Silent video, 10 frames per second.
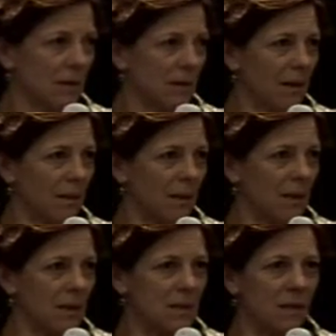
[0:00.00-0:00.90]
um,
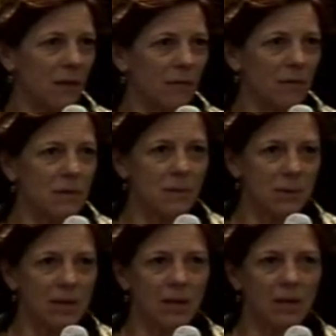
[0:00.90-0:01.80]
in this conference, which
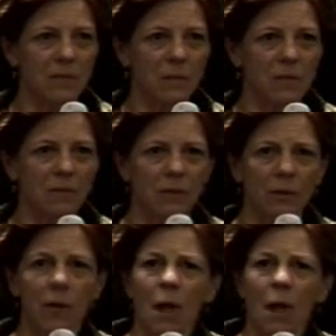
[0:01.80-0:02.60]
I think is wonderful.